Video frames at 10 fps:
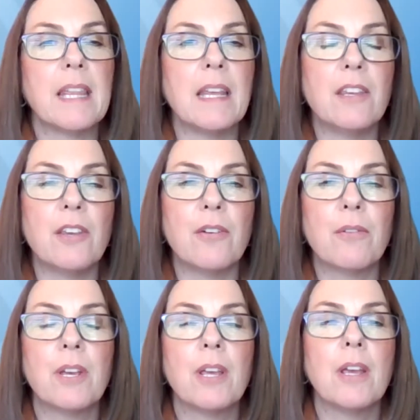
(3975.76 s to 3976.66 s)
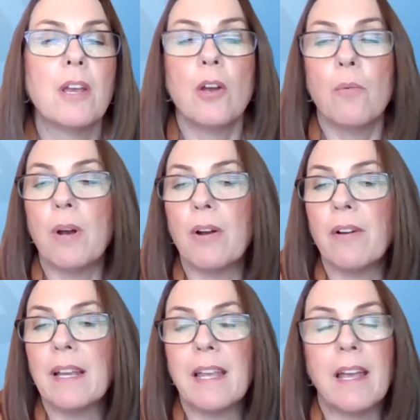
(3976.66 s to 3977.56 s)
thank you. Well,
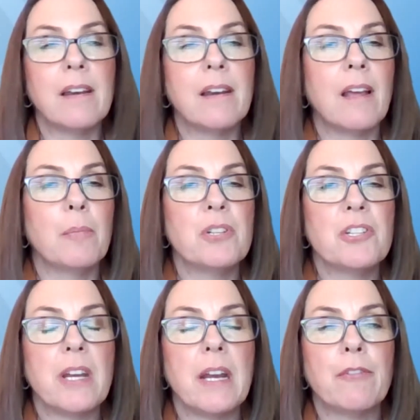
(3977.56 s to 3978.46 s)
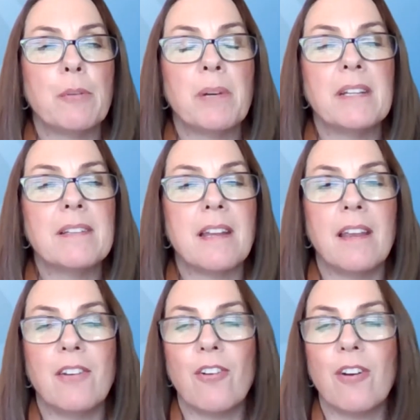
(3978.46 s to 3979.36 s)
again, I appreciate everybody
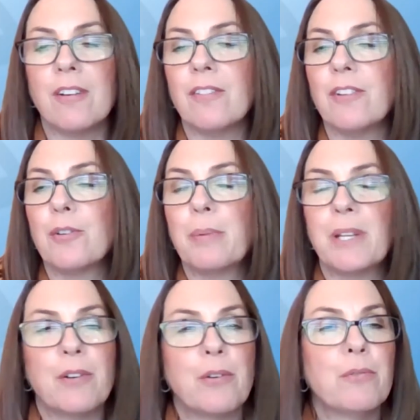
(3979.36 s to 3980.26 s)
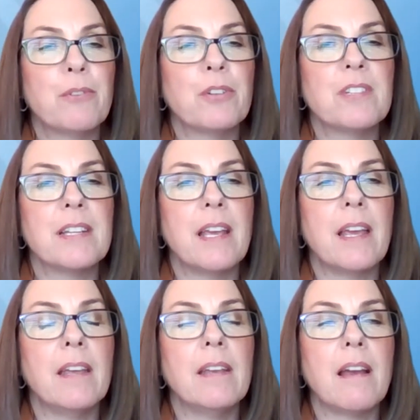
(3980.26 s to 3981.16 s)
staying on a little bit over
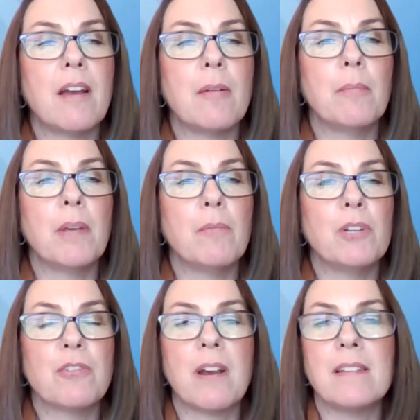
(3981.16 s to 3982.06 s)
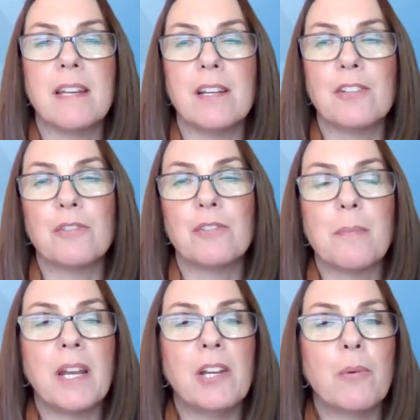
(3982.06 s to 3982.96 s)
today, and we tried to answer as
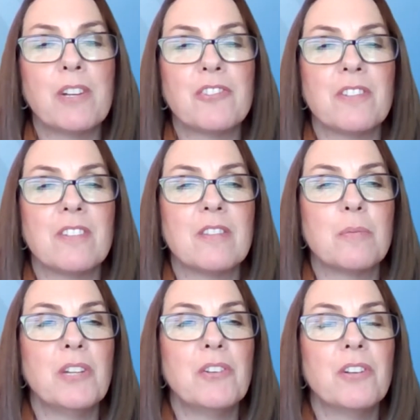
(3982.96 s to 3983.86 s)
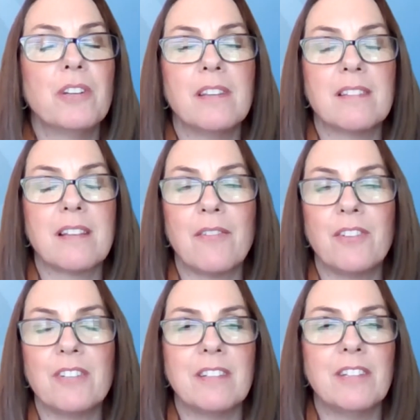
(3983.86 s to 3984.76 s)
many questions as we could. This
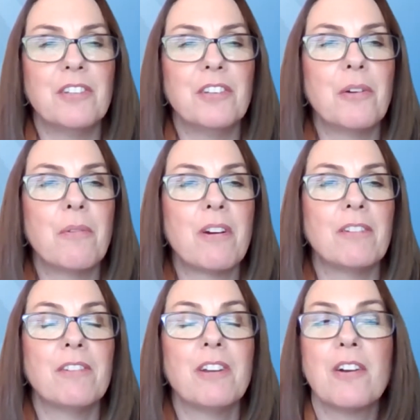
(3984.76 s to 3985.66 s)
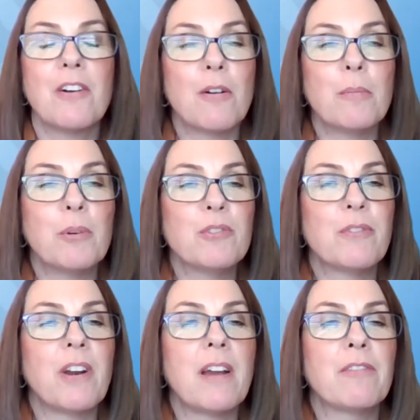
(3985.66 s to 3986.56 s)
obviously could go on almost
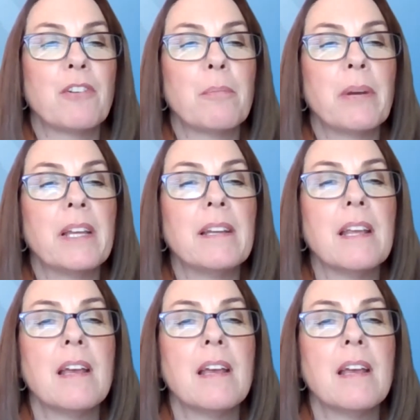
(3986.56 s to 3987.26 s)
forever, but